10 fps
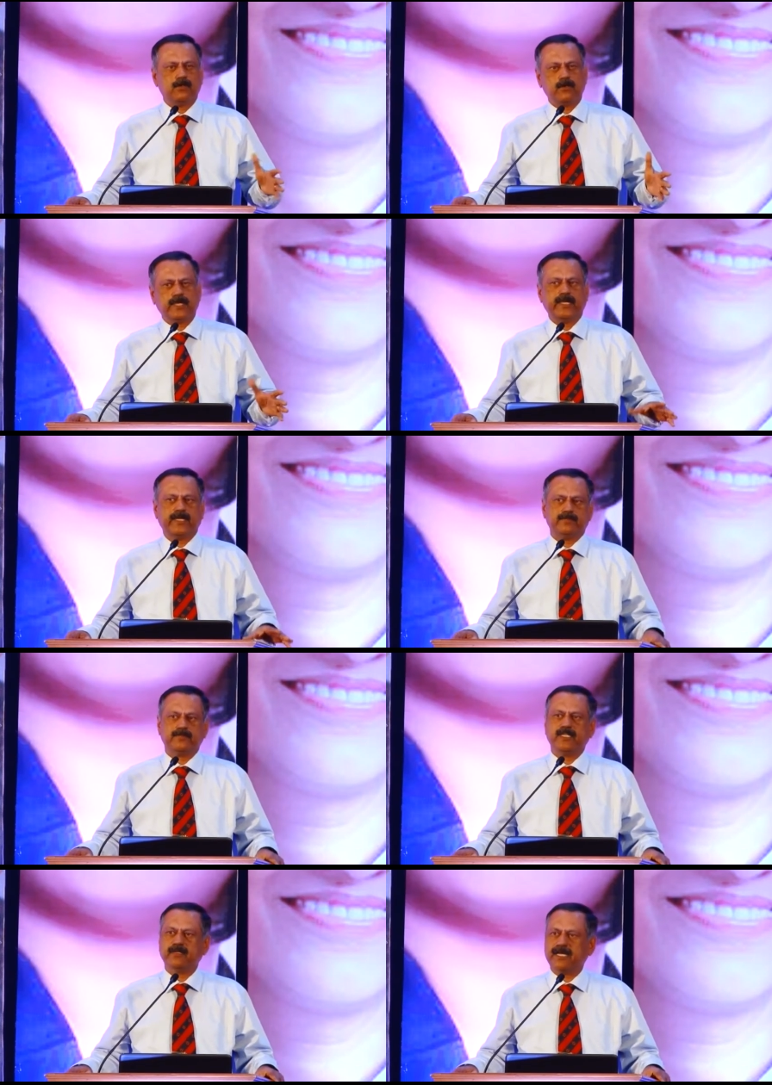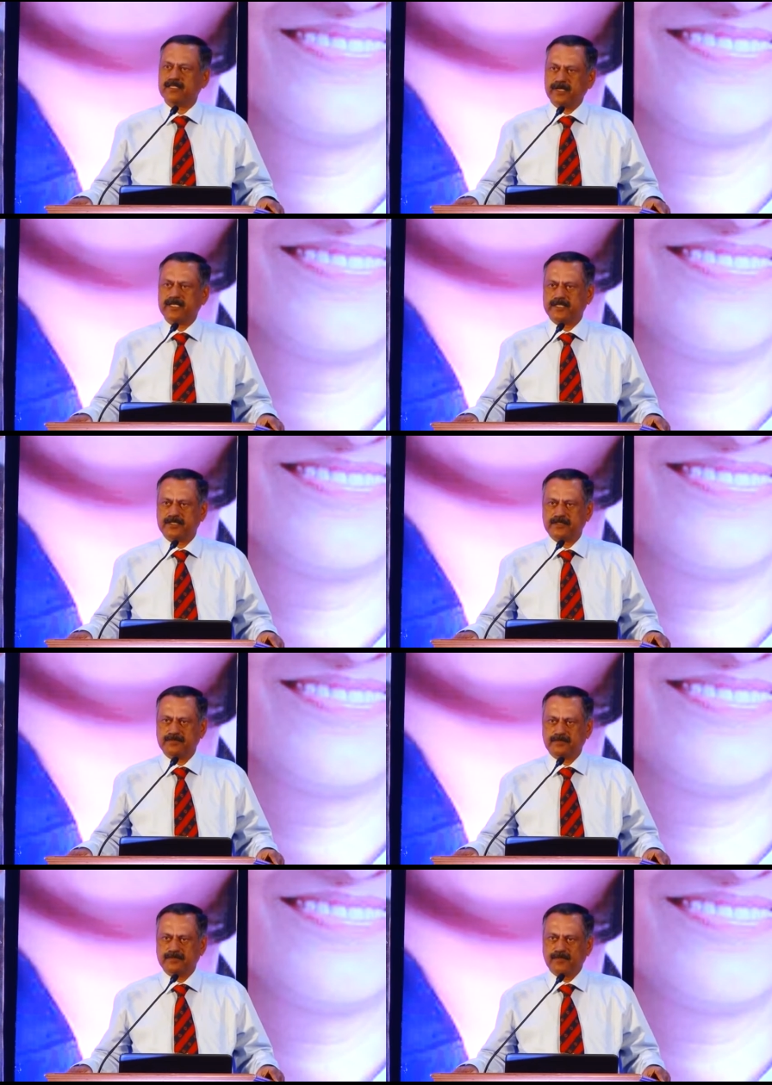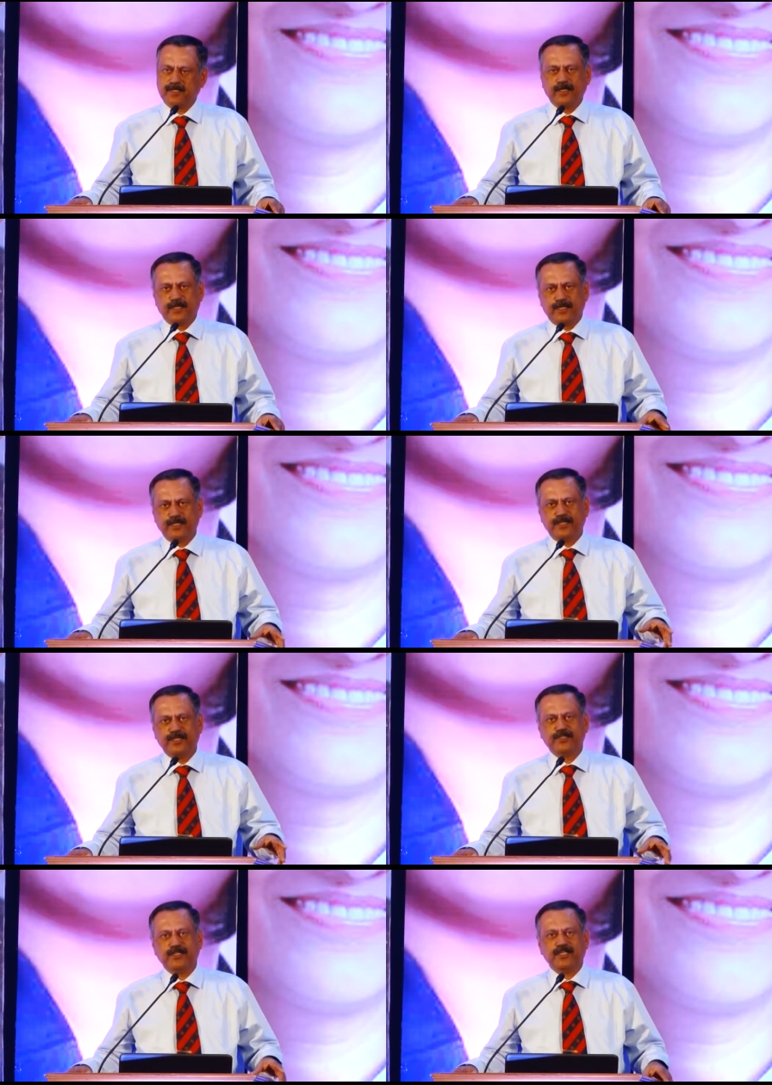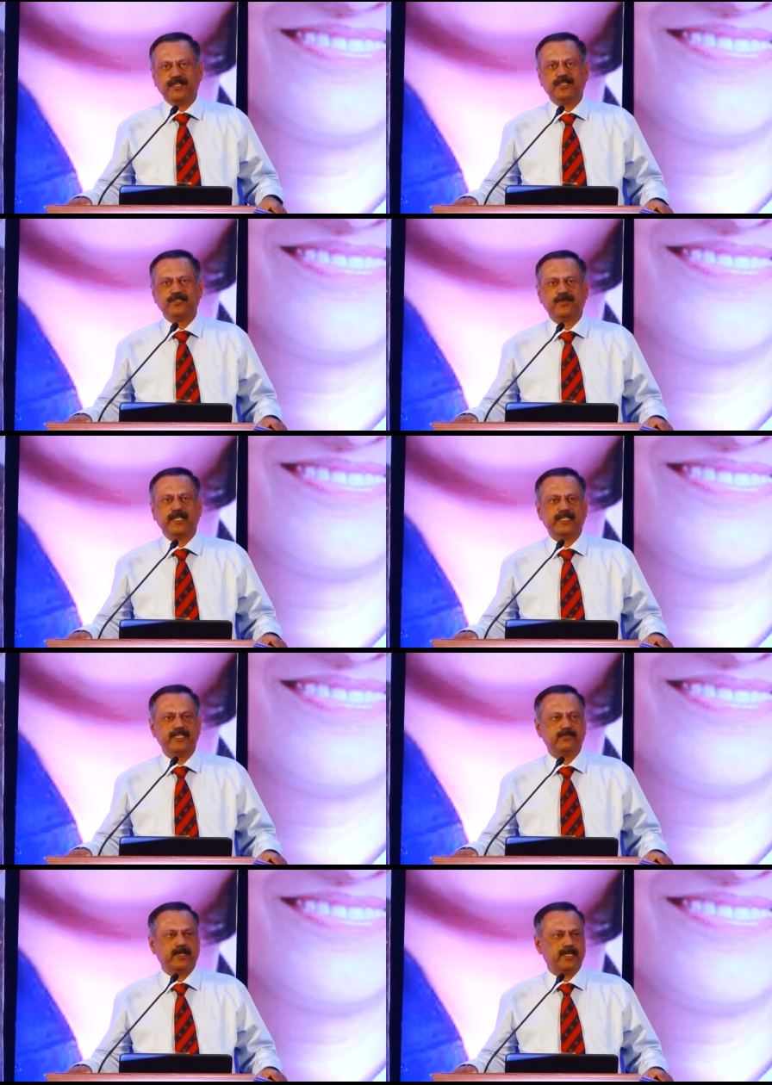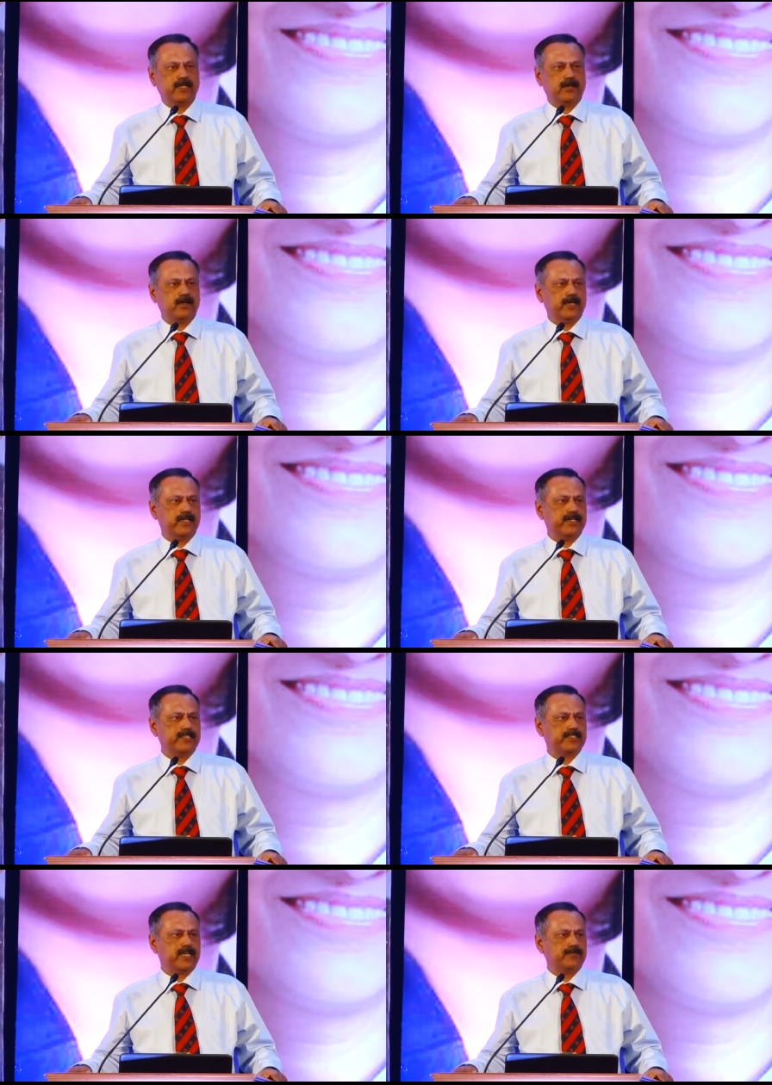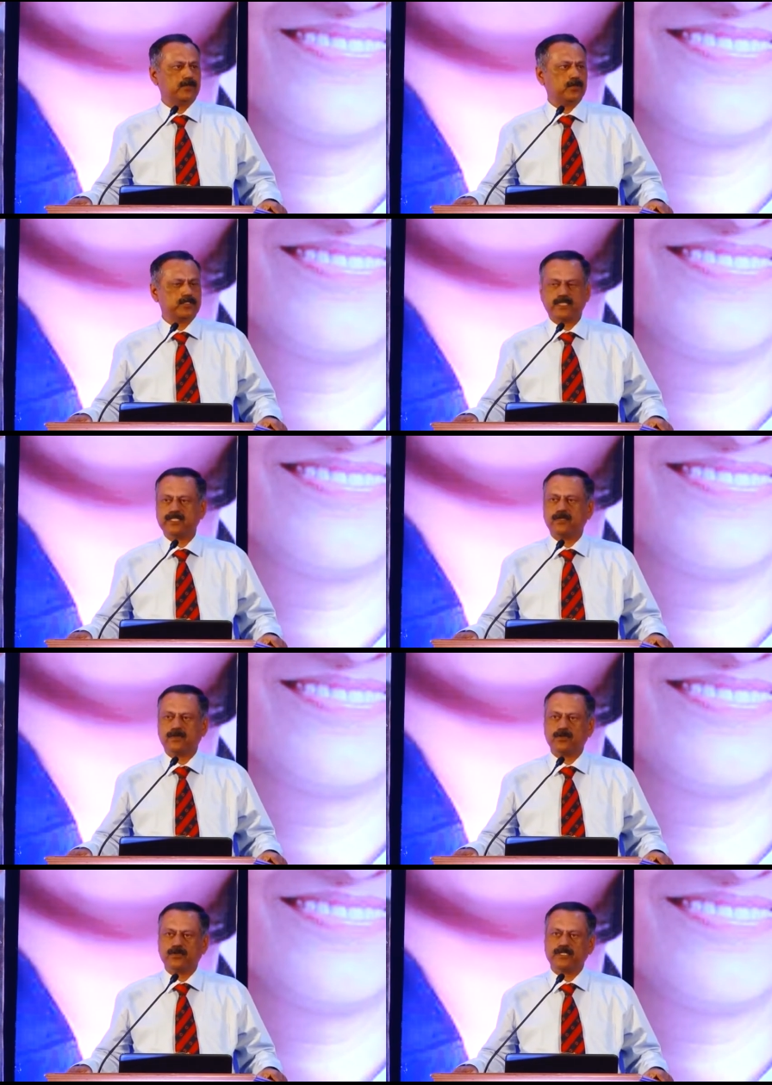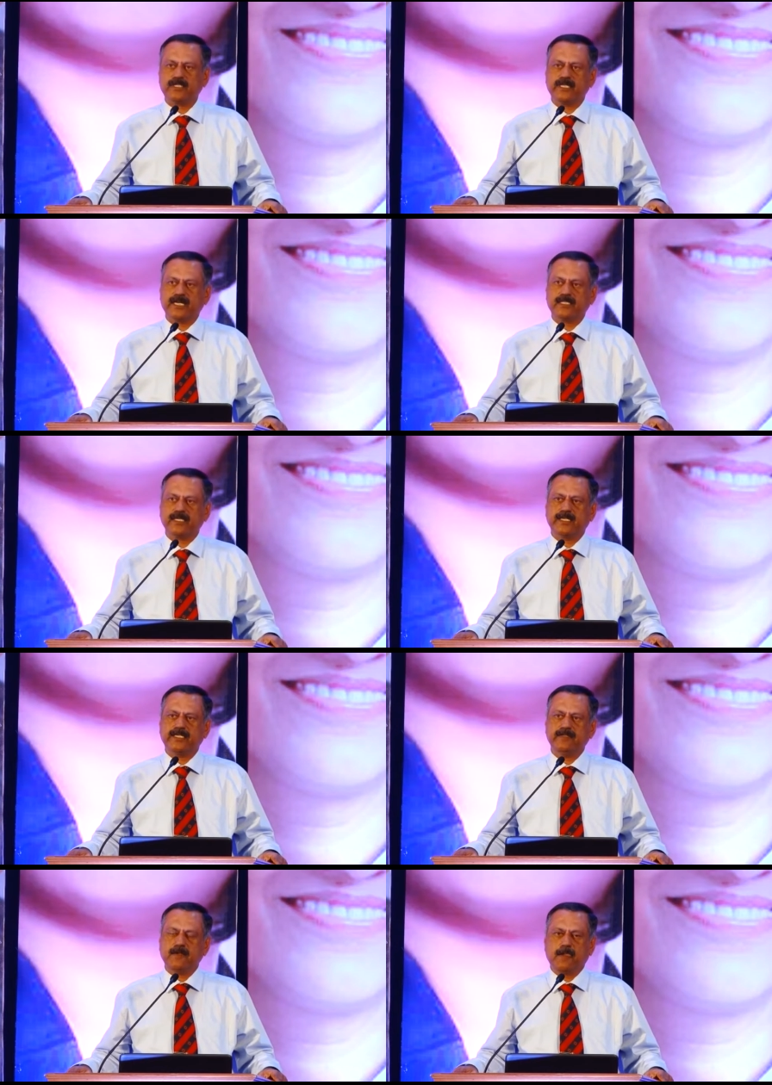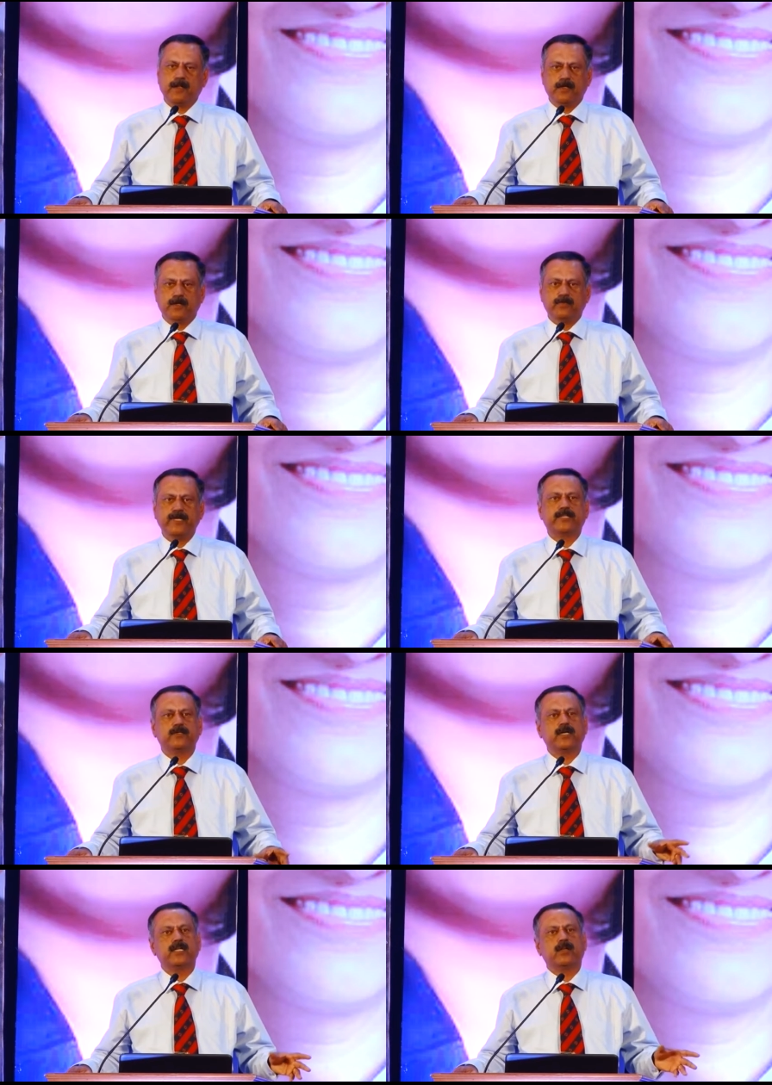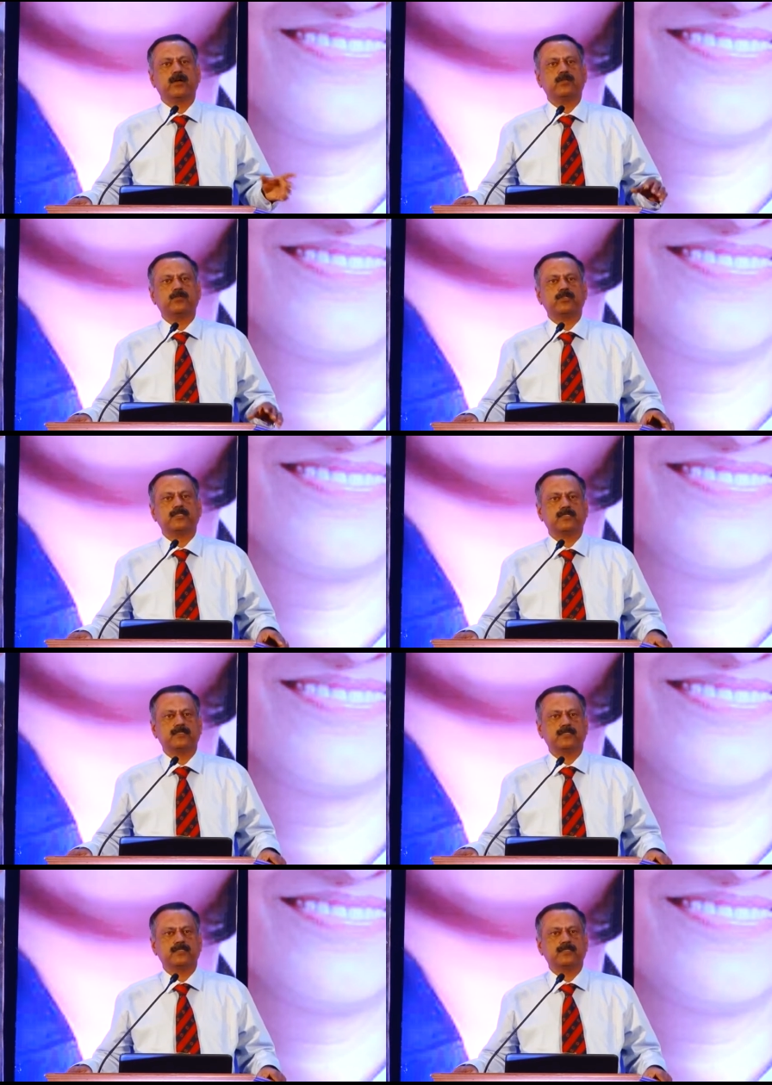okay in mathematics. In the initial years, when I did my long gunnery staff course in the artillery, we had to learn a lot about